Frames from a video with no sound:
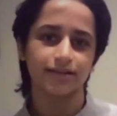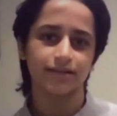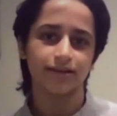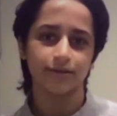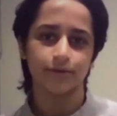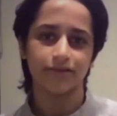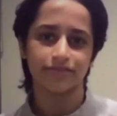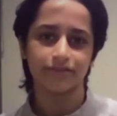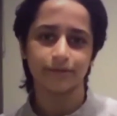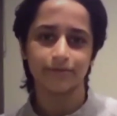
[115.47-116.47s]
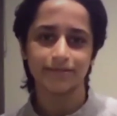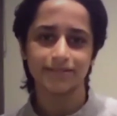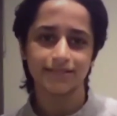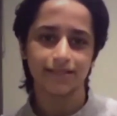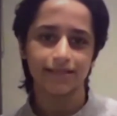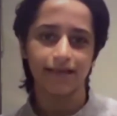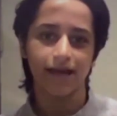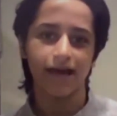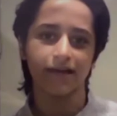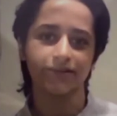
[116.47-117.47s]
I currently work for the
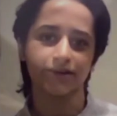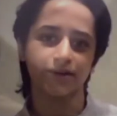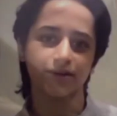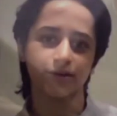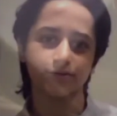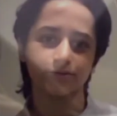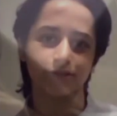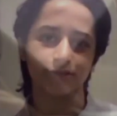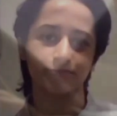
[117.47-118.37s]
BBC, and I also